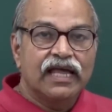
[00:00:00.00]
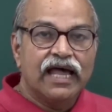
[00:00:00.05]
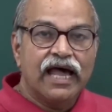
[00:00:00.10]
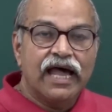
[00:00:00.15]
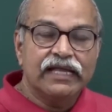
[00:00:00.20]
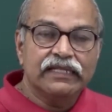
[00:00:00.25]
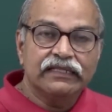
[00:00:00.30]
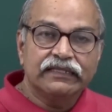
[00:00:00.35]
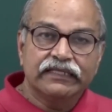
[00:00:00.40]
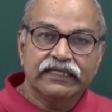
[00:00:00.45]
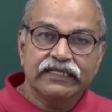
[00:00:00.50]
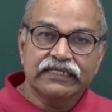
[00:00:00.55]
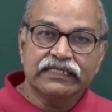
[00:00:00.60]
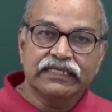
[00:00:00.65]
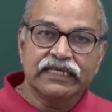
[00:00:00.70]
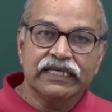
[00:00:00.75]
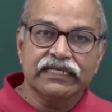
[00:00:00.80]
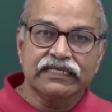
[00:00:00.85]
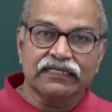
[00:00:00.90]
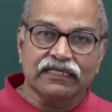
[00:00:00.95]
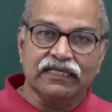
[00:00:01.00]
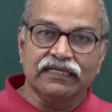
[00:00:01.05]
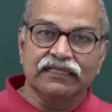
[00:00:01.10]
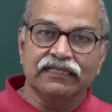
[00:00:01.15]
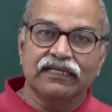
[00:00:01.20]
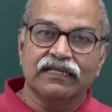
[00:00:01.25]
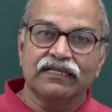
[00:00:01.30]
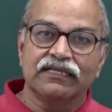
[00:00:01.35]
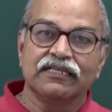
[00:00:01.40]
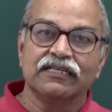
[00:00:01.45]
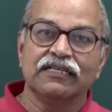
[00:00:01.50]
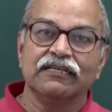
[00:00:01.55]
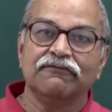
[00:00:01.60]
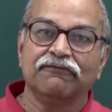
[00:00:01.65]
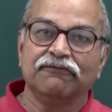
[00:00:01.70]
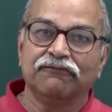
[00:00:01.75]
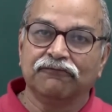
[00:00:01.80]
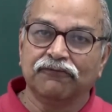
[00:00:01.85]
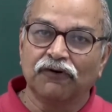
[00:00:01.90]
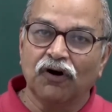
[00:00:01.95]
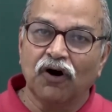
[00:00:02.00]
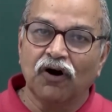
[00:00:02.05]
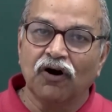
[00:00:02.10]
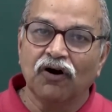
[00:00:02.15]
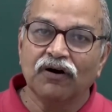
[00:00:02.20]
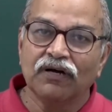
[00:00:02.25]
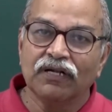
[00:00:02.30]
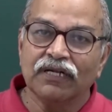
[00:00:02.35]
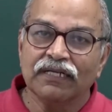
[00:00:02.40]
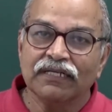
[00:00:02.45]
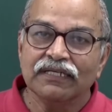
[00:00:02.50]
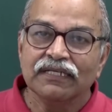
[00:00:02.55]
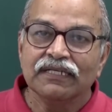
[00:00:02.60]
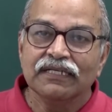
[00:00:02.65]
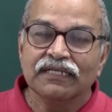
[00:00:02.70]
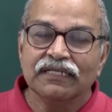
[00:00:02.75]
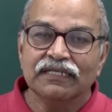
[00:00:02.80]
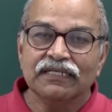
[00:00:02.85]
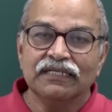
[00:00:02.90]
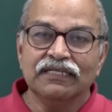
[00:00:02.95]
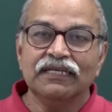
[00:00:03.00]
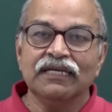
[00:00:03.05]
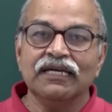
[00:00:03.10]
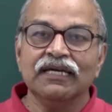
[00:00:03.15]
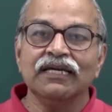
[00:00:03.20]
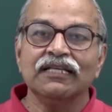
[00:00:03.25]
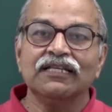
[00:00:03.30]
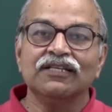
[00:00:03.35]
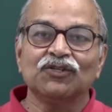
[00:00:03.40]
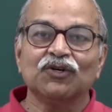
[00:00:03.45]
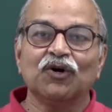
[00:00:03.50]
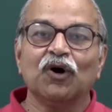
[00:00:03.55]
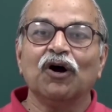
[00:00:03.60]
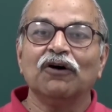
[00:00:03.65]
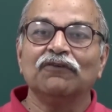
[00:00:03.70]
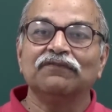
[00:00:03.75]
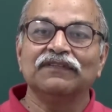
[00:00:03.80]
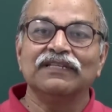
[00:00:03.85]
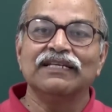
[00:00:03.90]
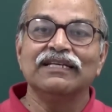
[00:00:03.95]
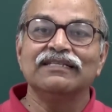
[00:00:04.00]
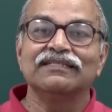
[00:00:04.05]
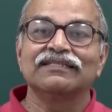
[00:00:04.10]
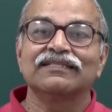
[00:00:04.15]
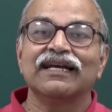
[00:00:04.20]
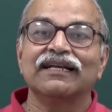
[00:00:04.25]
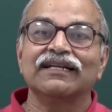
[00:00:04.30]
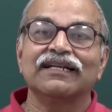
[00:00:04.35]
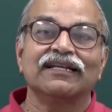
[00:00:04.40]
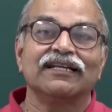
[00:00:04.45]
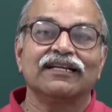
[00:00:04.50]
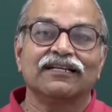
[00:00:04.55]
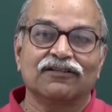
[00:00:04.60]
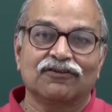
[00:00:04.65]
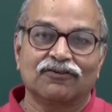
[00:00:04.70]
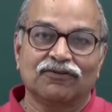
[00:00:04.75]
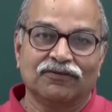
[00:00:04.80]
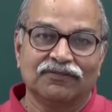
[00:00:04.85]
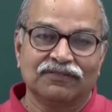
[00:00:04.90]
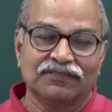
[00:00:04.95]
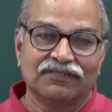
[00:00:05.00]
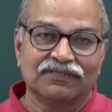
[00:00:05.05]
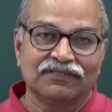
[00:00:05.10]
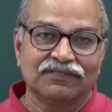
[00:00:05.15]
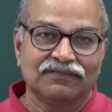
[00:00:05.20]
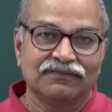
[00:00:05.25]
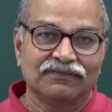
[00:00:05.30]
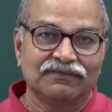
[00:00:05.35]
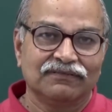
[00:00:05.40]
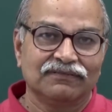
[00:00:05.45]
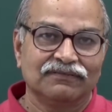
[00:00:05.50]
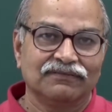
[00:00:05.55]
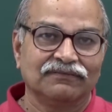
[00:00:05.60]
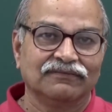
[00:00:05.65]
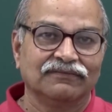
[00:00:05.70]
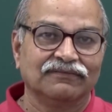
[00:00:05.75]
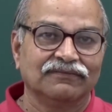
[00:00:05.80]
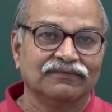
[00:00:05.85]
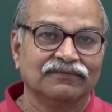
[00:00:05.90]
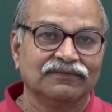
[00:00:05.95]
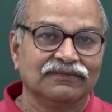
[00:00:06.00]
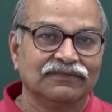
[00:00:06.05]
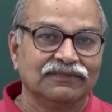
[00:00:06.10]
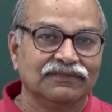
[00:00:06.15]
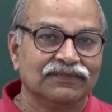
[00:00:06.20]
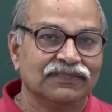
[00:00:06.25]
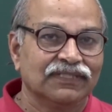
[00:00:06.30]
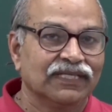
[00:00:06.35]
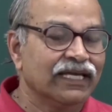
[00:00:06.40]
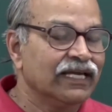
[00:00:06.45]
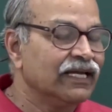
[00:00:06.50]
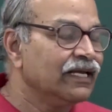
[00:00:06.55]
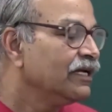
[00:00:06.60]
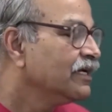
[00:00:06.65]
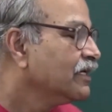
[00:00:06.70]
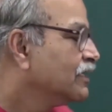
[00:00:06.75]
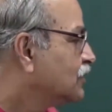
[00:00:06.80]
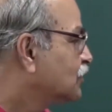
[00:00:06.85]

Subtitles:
And this is energy for each of these z electrons. Okay.